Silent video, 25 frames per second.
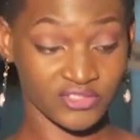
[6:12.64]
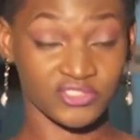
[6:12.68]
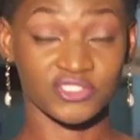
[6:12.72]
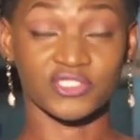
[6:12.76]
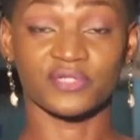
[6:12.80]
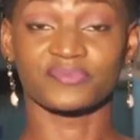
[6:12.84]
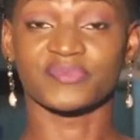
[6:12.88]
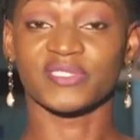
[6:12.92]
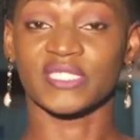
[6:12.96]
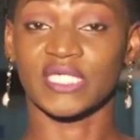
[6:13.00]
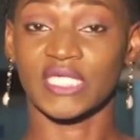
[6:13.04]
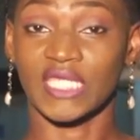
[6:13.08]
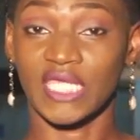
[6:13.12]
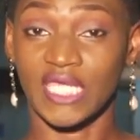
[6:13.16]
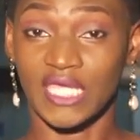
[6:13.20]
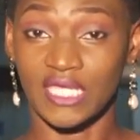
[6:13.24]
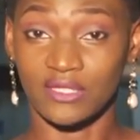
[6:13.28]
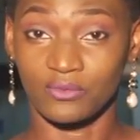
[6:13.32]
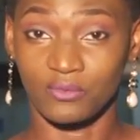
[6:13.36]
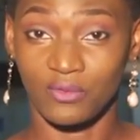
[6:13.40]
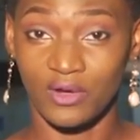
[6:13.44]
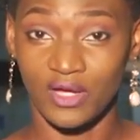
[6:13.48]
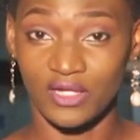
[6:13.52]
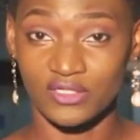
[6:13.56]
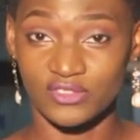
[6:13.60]

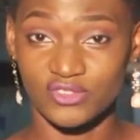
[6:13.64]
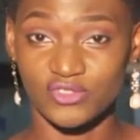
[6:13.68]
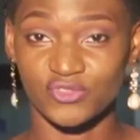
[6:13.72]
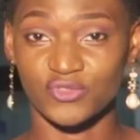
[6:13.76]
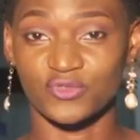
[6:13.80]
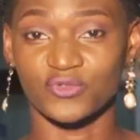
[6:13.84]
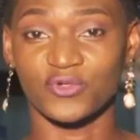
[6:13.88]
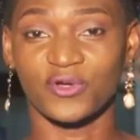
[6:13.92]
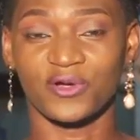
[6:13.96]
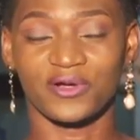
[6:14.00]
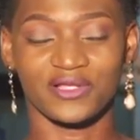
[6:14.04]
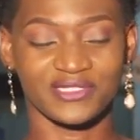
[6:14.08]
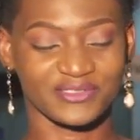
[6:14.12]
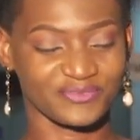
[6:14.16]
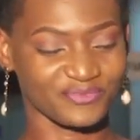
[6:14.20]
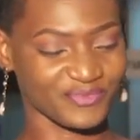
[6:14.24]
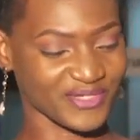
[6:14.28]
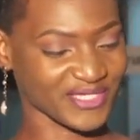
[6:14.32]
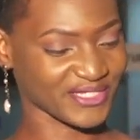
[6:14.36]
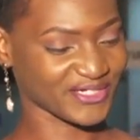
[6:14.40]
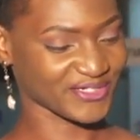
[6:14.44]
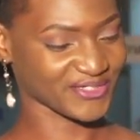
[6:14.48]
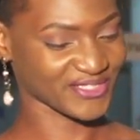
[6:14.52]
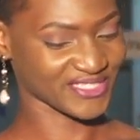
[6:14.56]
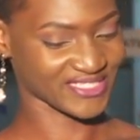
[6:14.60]
Cheptegei won two gold
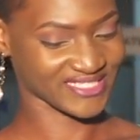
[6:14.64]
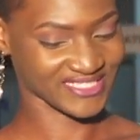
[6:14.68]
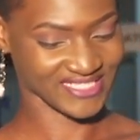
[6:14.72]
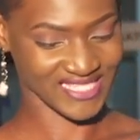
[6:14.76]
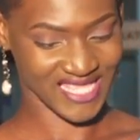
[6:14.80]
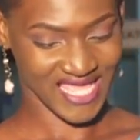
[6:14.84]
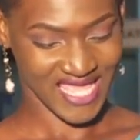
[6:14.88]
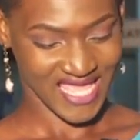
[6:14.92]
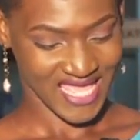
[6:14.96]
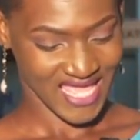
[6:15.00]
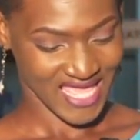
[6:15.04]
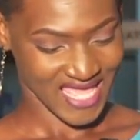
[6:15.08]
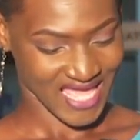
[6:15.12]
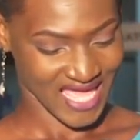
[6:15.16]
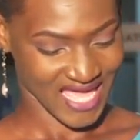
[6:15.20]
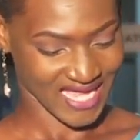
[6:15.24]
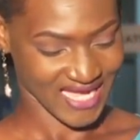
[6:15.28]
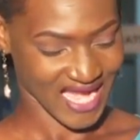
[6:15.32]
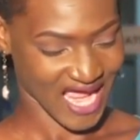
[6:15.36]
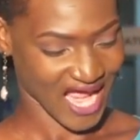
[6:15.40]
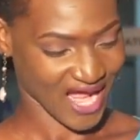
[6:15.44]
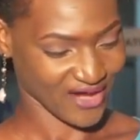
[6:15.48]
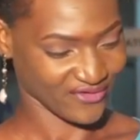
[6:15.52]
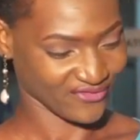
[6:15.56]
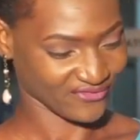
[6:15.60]
medals,
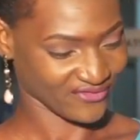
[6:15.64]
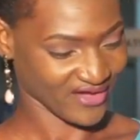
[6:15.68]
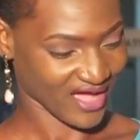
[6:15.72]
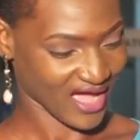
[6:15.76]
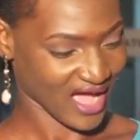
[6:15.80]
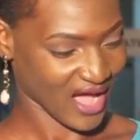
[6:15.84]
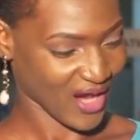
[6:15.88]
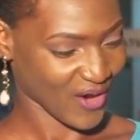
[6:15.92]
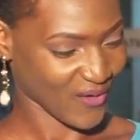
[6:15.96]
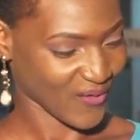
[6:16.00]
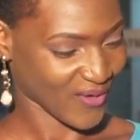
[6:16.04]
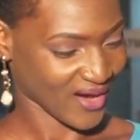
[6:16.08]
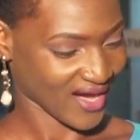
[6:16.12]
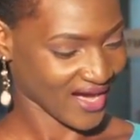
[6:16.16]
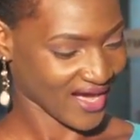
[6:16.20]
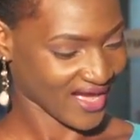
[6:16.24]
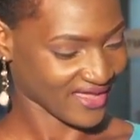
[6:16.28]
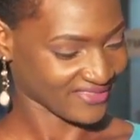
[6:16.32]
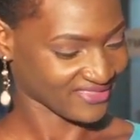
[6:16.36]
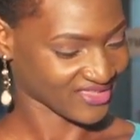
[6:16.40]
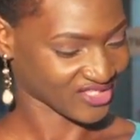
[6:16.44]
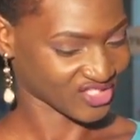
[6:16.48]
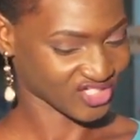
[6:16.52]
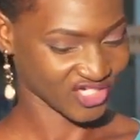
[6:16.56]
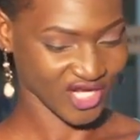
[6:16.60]
and how our
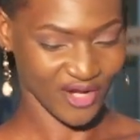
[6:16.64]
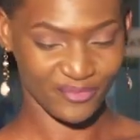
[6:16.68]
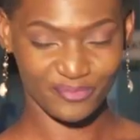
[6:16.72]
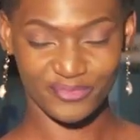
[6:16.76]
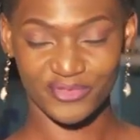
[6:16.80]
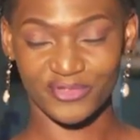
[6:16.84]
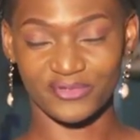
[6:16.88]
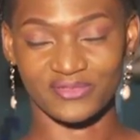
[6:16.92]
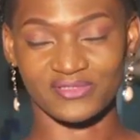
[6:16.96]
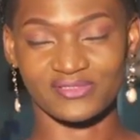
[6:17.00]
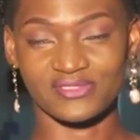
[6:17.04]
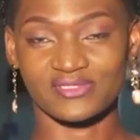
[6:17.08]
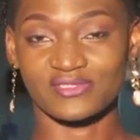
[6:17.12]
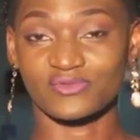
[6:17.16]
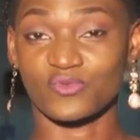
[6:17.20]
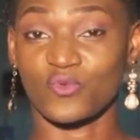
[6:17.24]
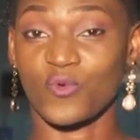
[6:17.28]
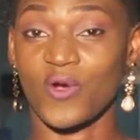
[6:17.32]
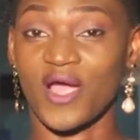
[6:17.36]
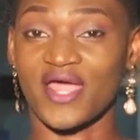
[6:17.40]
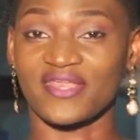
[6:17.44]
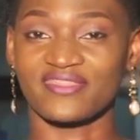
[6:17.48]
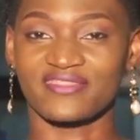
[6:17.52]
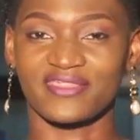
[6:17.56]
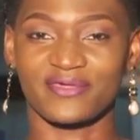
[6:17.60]
other champions
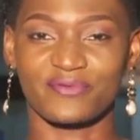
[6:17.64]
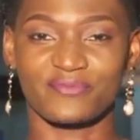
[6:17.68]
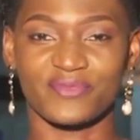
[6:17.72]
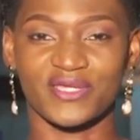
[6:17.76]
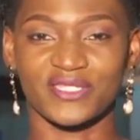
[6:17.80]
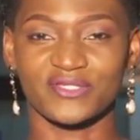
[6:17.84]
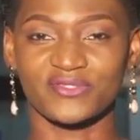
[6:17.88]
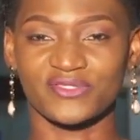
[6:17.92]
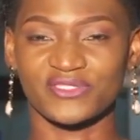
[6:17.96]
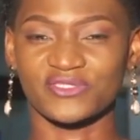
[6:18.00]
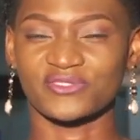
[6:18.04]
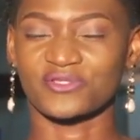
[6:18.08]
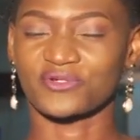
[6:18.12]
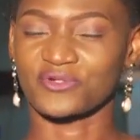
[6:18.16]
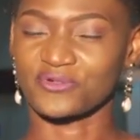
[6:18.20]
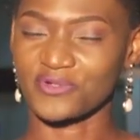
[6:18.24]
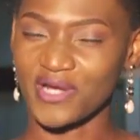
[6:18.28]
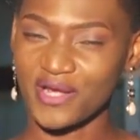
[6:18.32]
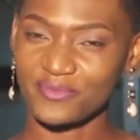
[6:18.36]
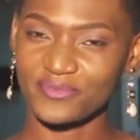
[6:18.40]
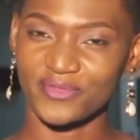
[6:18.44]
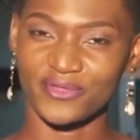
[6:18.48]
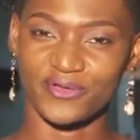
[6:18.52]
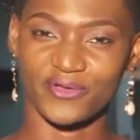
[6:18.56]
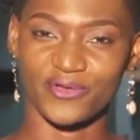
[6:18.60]
won their medals. So
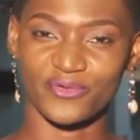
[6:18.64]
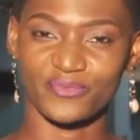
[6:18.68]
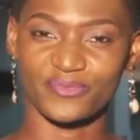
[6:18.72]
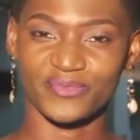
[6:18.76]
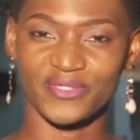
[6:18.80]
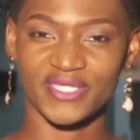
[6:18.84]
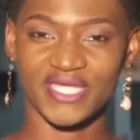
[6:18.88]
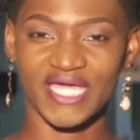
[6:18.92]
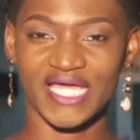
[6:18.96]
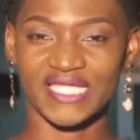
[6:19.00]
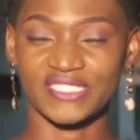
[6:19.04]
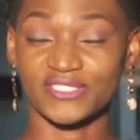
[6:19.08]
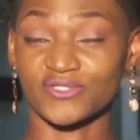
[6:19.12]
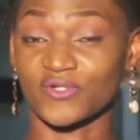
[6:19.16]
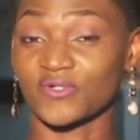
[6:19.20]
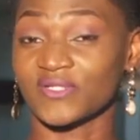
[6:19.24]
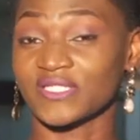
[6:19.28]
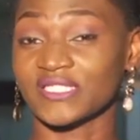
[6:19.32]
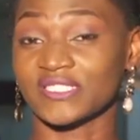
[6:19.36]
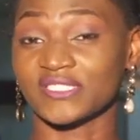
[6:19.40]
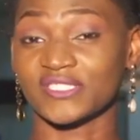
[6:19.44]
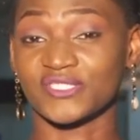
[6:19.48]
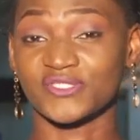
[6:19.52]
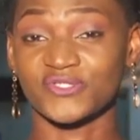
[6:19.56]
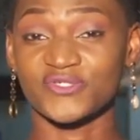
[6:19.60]
grab your copy at
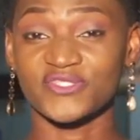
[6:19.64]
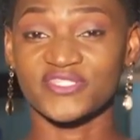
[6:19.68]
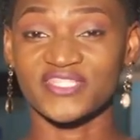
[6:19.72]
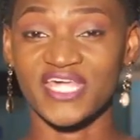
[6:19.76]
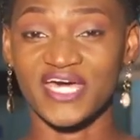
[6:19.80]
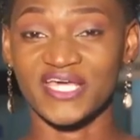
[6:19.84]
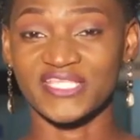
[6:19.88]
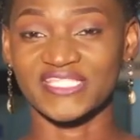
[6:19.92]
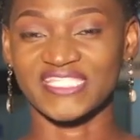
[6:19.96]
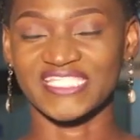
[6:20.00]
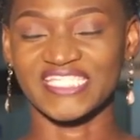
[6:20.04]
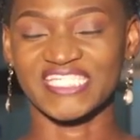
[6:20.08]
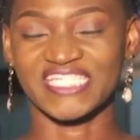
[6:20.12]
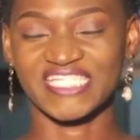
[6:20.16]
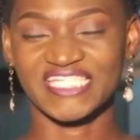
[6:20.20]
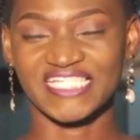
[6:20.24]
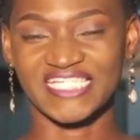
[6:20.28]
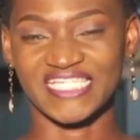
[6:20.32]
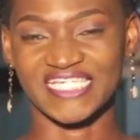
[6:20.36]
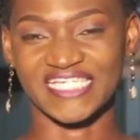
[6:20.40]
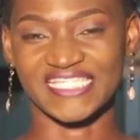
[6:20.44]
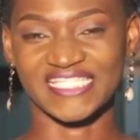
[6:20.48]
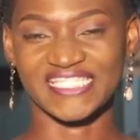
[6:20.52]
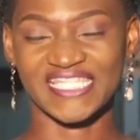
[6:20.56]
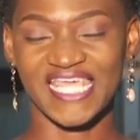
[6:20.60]
only 2,000
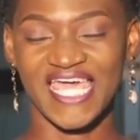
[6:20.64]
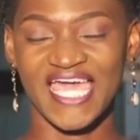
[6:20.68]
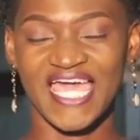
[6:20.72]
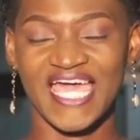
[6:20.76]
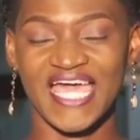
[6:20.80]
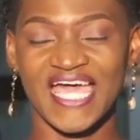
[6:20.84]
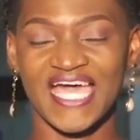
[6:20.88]
shillings.